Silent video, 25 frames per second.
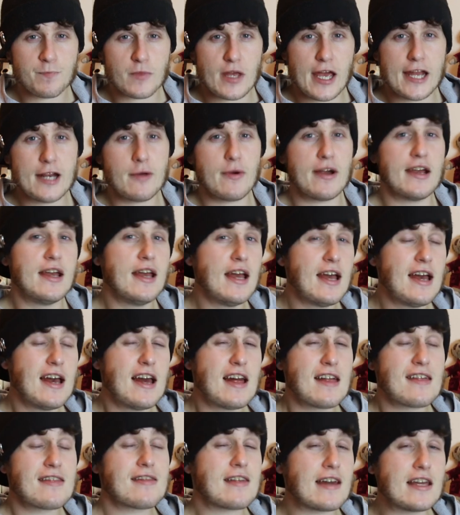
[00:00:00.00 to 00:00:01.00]
Anyway,
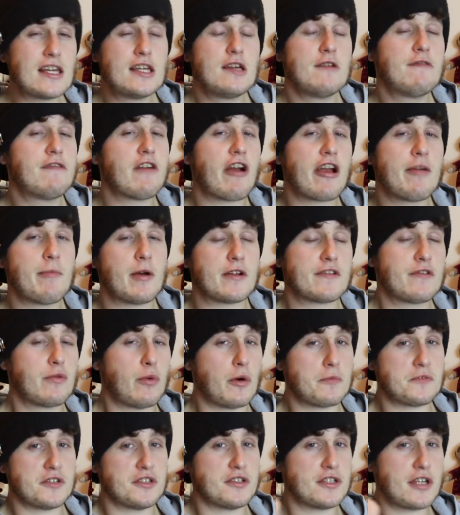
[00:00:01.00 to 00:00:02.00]
thank you very much for
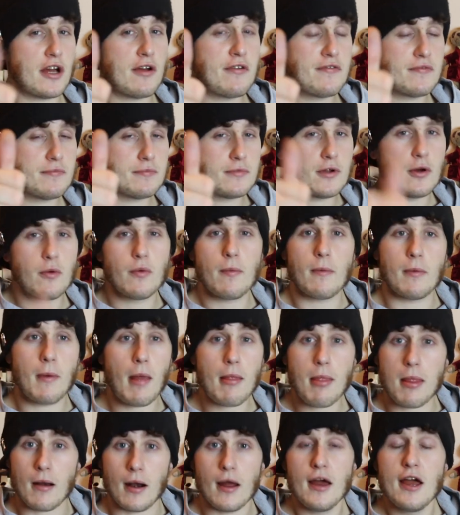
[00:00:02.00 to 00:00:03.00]
watching.
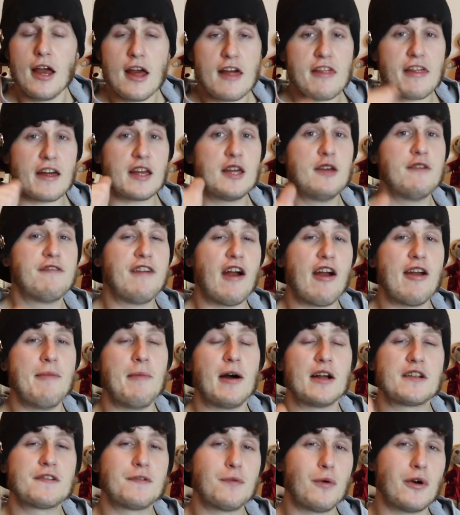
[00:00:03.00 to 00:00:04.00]
Thank you very
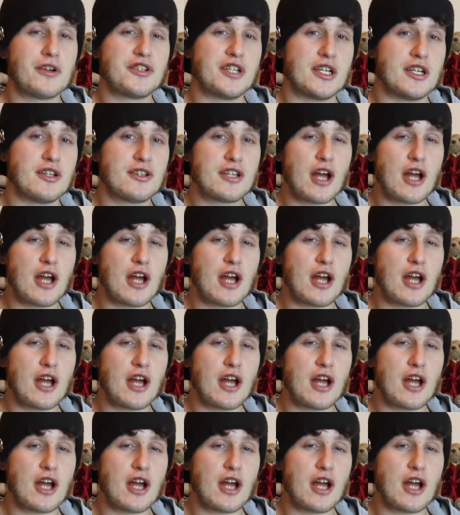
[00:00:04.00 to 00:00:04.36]
much for watching.